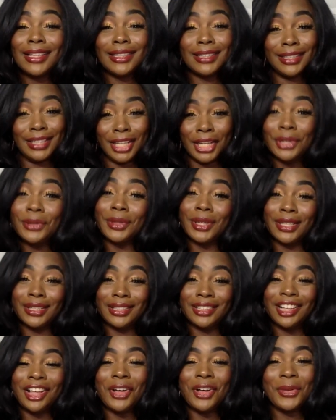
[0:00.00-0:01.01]
Lira.
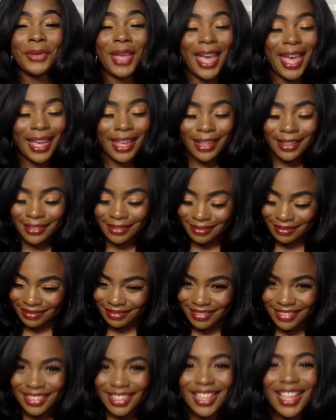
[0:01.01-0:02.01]
Okay.
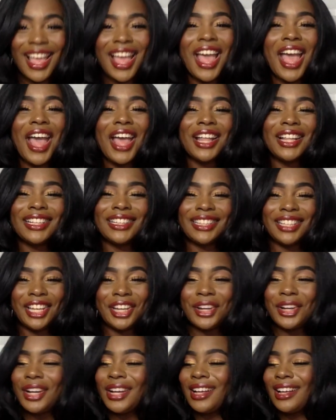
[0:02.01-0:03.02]

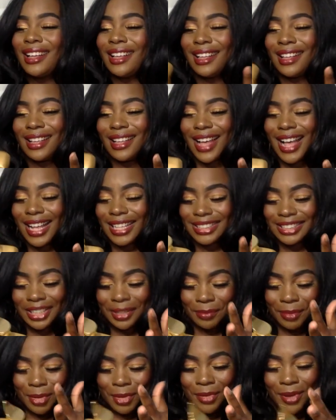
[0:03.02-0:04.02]
Lira,
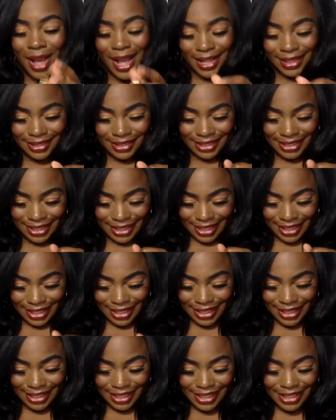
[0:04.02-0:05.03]

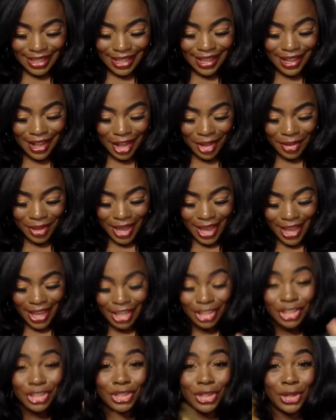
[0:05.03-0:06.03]
Casamorati,
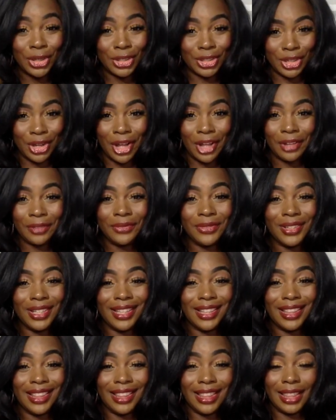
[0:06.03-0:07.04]
okay, Xerjoff.
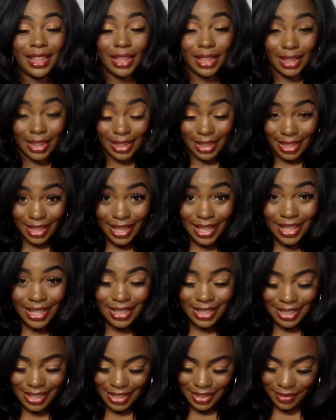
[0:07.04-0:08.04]

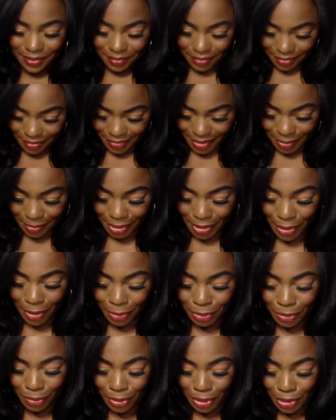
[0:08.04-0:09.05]
This, let me
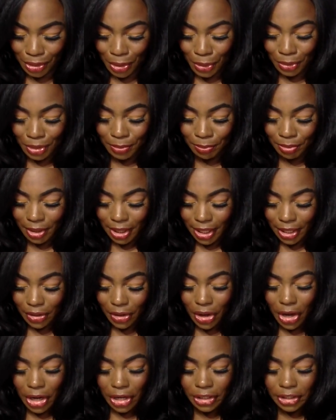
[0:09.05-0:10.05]
go through the notes. Blood
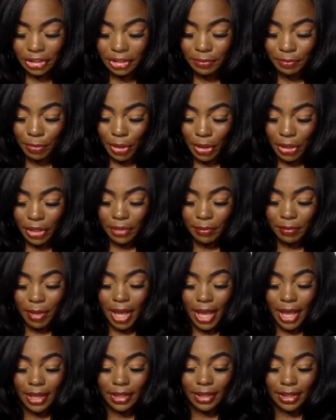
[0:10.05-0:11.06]
orange,
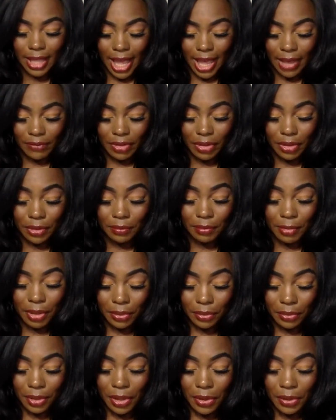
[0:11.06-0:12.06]
bergamot, lavender.
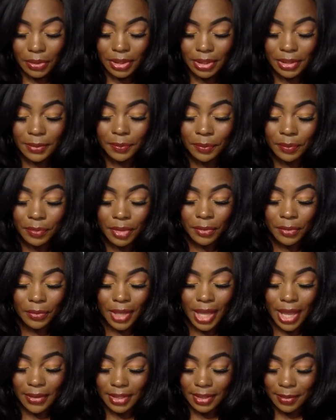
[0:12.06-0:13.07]
Middle notes,
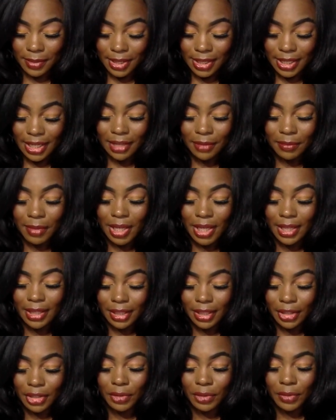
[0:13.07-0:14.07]
you have some
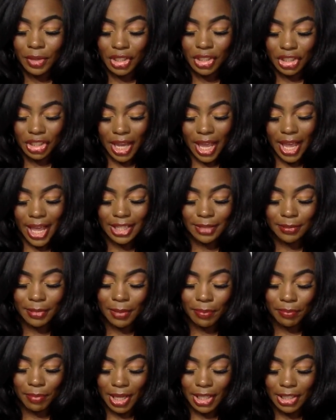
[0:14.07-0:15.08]
cinnamon, licorice,
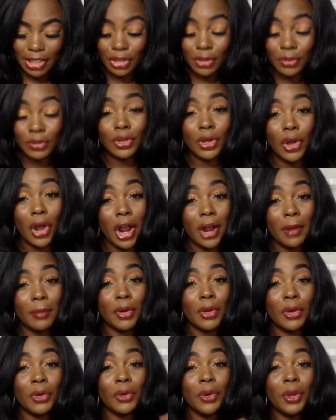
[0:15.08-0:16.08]
jasmine. Base notes,
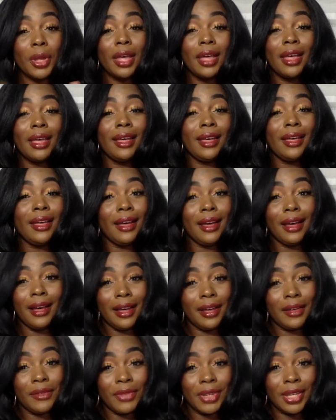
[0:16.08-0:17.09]
caramel,
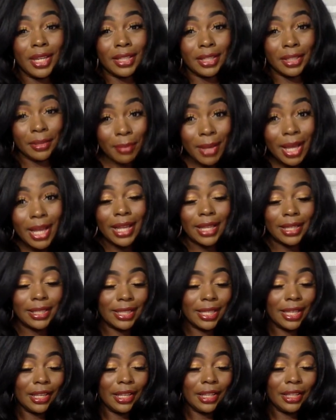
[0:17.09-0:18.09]
uh, vanilla
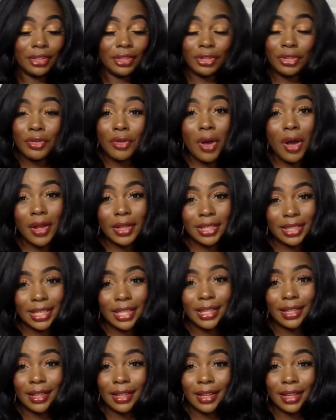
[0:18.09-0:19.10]
musk. You all
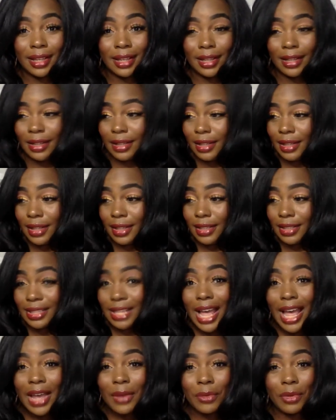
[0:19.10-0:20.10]
see a, a, a
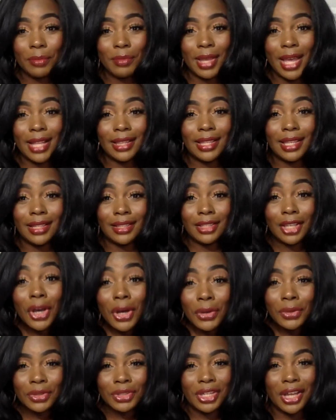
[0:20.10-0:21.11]
sign with me. I done
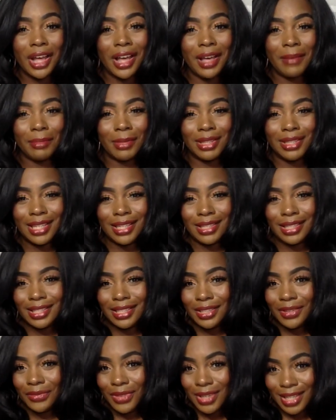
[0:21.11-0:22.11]
told y'all I'm
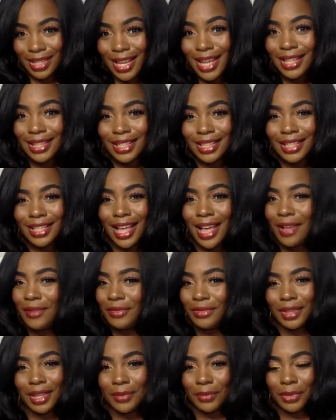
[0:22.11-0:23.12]
addicted to vanilla.
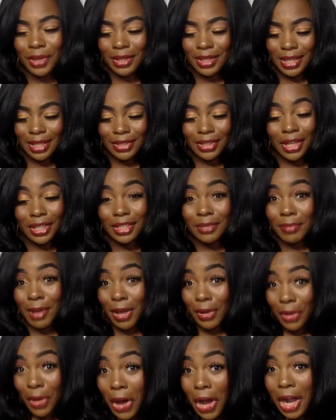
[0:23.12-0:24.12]
I've, we done talked
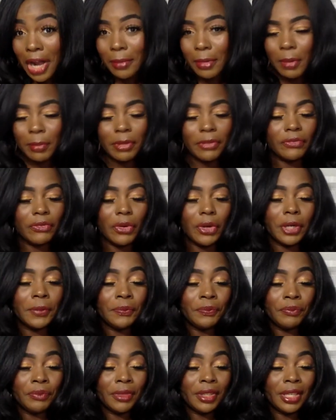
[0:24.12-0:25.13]
about caramel
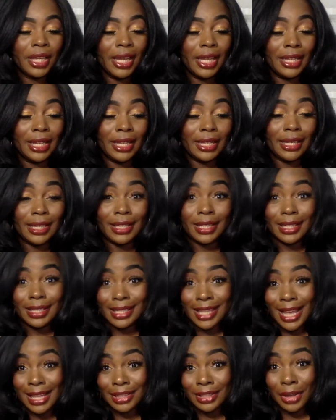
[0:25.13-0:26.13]
before. Honey, and then
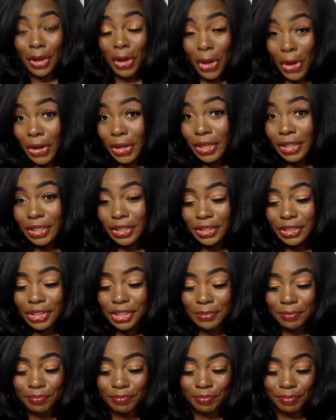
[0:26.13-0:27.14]
this got the
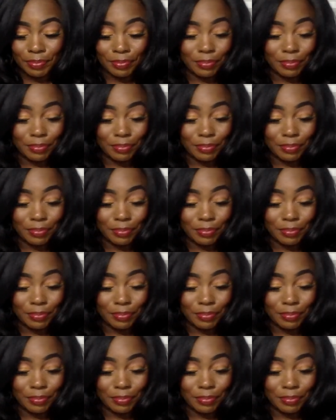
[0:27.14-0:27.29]
orange,